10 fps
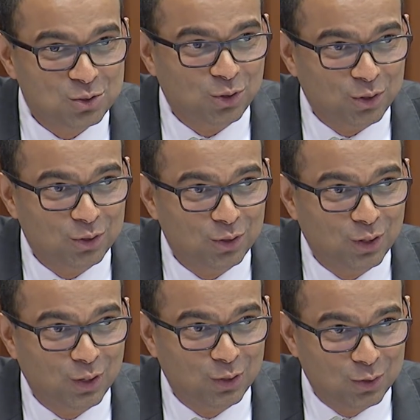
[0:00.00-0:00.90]
to
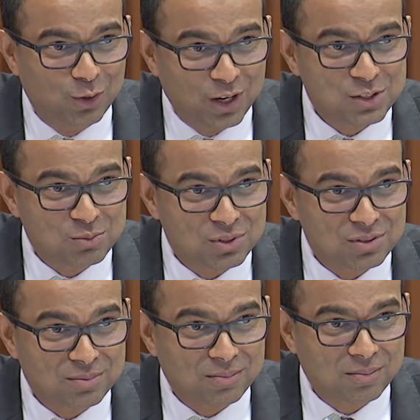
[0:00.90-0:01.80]
your customers.
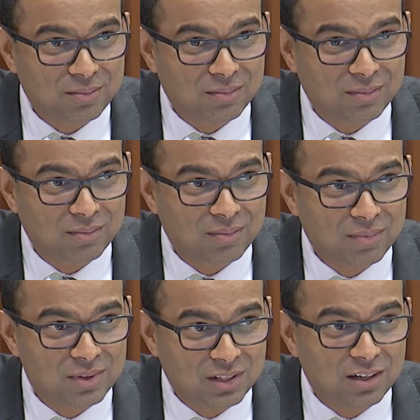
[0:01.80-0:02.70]

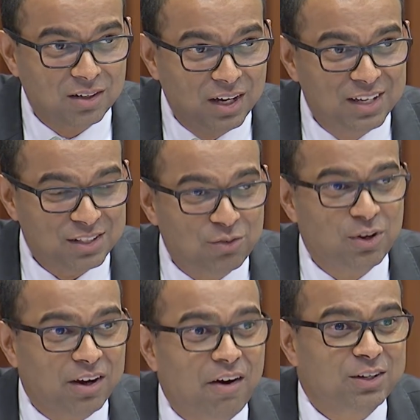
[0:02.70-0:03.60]
Is that a
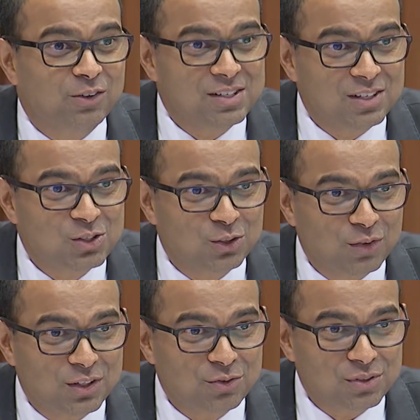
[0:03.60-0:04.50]
fair characterization of
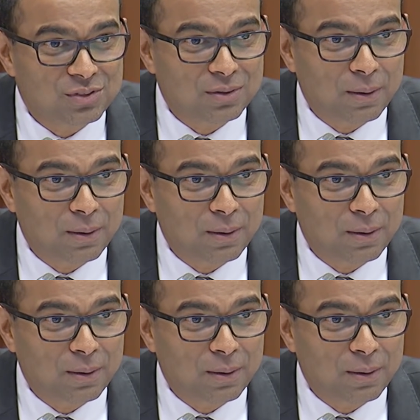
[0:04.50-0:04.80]
the difference?